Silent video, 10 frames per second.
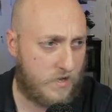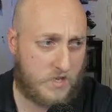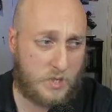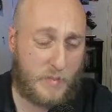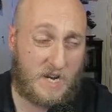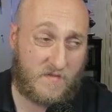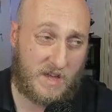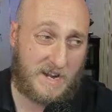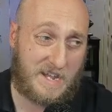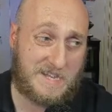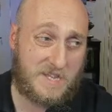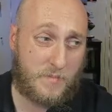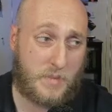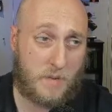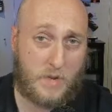the speed of that is
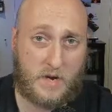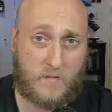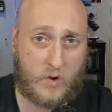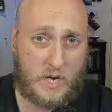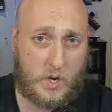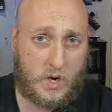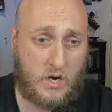something I'm kind of working on.